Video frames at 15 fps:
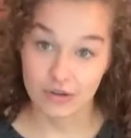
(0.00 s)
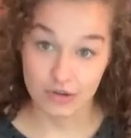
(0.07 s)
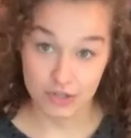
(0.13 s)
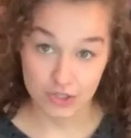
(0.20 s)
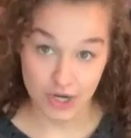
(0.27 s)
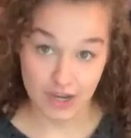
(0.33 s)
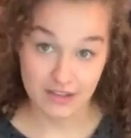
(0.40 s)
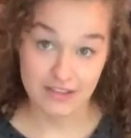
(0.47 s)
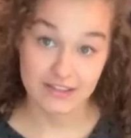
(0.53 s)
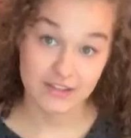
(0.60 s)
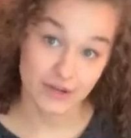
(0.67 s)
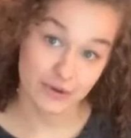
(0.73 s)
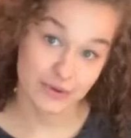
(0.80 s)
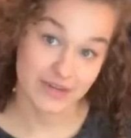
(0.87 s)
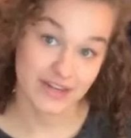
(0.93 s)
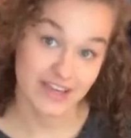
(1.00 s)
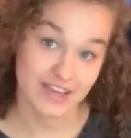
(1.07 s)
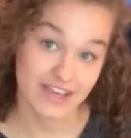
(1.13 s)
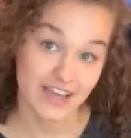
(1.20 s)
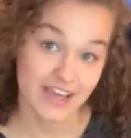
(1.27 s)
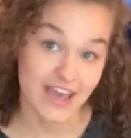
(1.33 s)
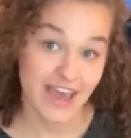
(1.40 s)
Chocolate Coconut
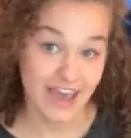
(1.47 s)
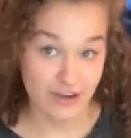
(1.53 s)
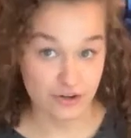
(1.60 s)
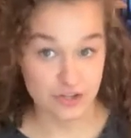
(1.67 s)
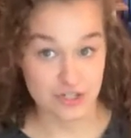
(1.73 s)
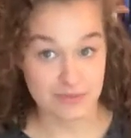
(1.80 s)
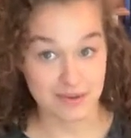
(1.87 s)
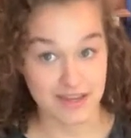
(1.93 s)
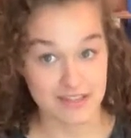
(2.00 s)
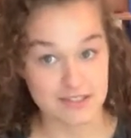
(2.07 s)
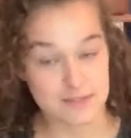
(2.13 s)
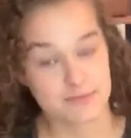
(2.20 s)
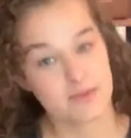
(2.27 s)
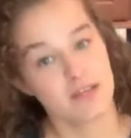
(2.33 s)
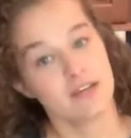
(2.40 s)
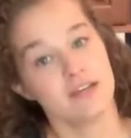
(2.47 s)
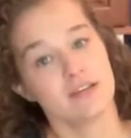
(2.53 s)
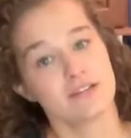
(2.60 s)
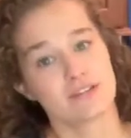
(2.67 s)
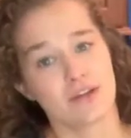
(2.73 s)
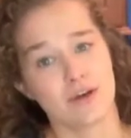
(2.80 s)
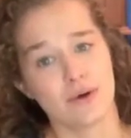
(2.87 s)
Energy Bites.
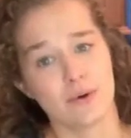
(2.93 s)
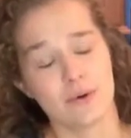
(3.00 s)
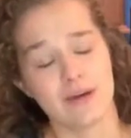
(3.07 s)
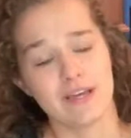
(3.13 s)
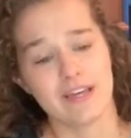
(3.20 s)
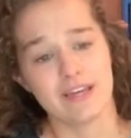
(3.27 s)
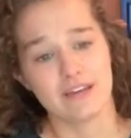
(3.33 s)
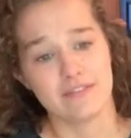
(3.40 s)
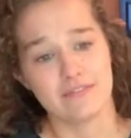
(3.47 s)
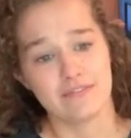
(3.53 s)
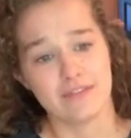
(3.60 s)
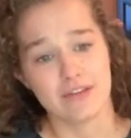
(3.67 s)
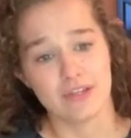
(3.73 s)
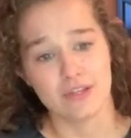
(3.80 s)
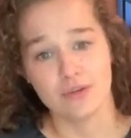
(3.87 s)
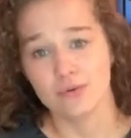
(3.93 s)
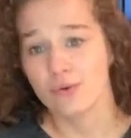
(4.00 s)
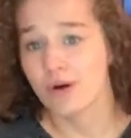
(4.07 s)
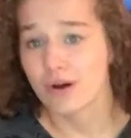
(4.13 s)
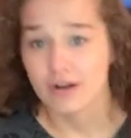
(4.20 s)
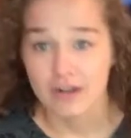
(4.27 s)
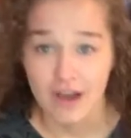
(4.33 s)
So if you
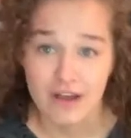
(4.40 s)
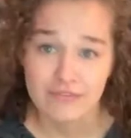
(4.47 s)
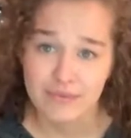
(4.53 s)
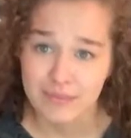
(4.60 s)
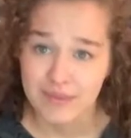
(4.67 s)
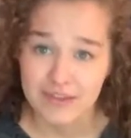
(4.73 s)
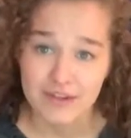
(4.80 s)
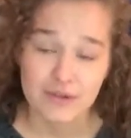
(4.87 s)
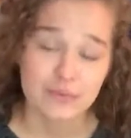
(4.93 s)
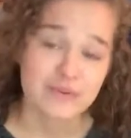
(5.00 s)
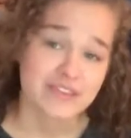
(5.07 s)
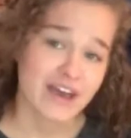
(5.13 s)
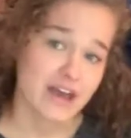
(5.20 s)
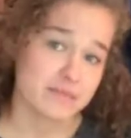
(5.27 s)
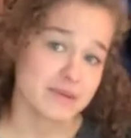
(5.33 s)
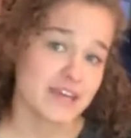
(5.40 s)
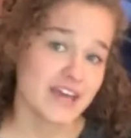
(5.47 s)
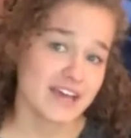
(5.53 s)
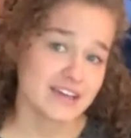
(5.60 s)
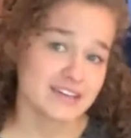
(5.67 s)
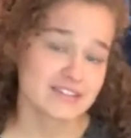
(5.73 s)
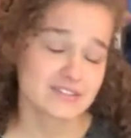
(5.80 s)
are not familiar with
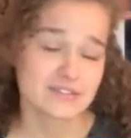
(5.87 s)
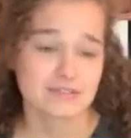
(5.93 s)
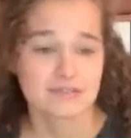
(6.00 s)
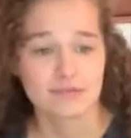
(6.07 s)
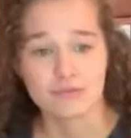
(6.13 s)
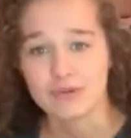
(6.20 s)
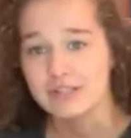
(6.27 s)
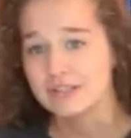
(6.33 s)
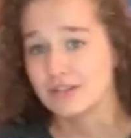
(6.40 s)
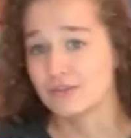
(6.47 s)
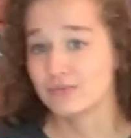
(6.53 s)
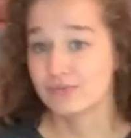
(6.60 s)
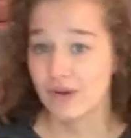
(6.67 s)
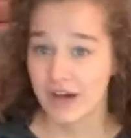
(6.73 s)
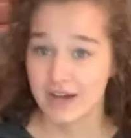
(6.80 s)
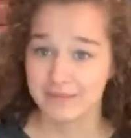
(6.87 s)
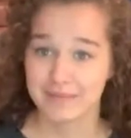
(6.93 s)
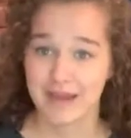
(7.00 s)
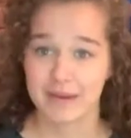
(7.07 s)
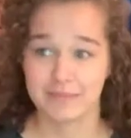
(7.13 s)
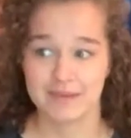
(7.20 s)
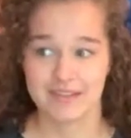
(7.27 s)
IBS, what low
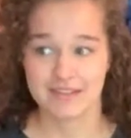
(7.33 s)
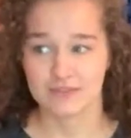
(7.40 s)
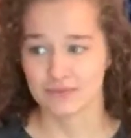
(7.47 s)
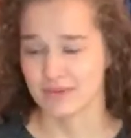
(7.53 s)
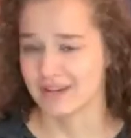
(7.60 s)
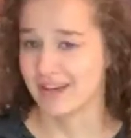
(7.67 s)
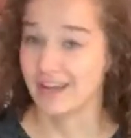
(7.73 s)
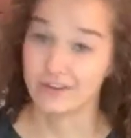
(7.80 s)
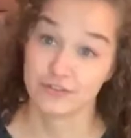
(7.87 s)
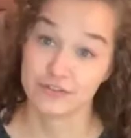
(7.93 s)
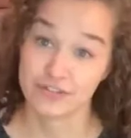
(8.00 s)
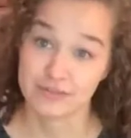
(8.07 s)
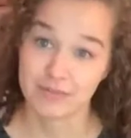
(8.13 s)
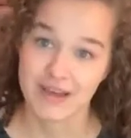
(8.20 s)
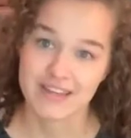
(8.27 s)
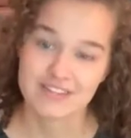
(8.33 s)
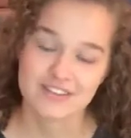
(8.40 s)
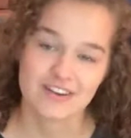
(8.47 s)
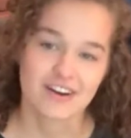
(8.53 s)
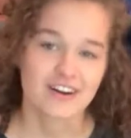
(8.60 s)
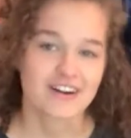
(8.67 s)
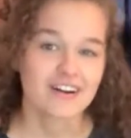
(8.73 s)
FODMAP is, what energy bites
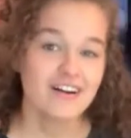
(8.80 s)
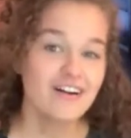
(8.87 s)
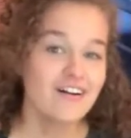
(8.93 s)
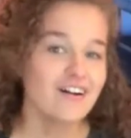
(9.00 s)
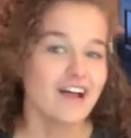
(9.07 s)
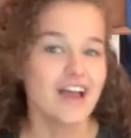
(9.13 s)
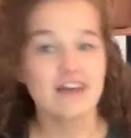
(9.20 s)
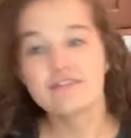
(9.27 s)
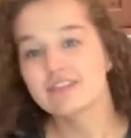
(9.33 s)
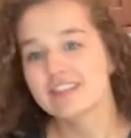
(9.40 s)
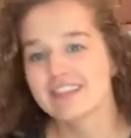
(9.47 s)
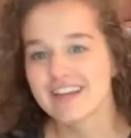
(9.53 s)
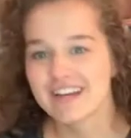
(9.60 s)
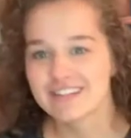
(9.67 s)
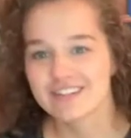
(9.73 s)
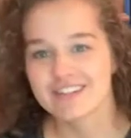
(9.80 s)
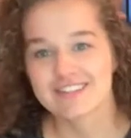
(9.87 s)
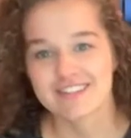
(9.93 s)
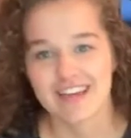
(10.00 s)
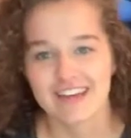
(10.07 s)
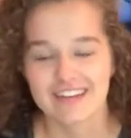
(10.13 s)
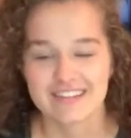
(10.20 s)
are, everything I just
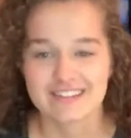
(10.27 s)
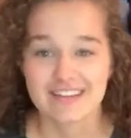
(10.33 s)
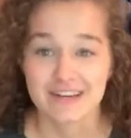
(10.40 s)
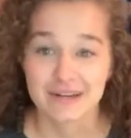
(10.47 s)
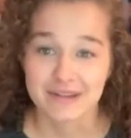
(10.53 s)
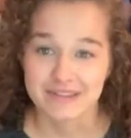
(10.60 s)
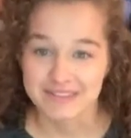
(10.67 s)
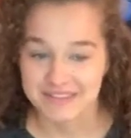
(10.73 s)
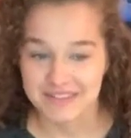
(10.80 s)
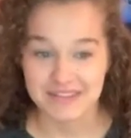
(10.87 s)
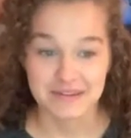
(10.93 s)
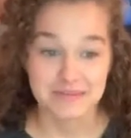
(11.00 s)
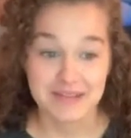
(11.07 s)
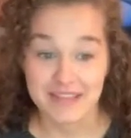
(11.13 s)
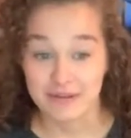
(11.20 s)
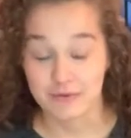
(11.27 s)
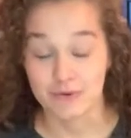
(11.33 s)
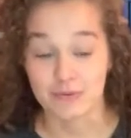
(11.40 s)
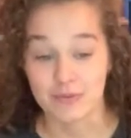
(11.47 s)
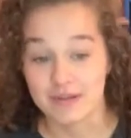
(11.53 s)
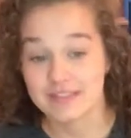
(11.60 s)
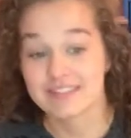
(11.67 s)
said is you're gonna be like, well,
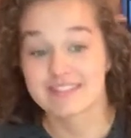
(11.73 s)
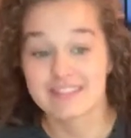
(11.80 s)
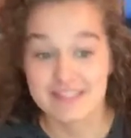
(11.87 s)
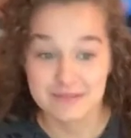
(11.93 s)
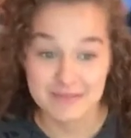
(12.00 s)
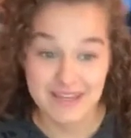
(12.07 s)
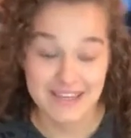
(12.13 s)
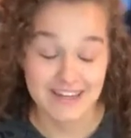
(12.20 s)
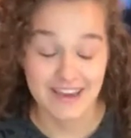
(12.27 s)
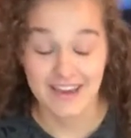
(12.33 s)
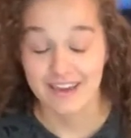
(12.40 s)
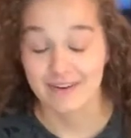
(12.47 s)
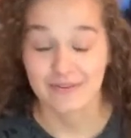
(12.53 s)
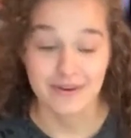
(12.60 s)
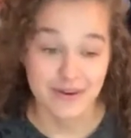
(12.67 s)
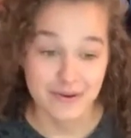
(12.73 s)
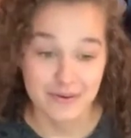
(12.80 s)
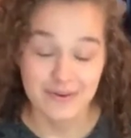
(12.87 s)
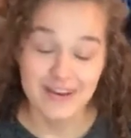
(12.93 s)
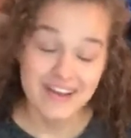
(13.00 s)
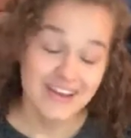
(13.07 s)
what does this mean? I don't know.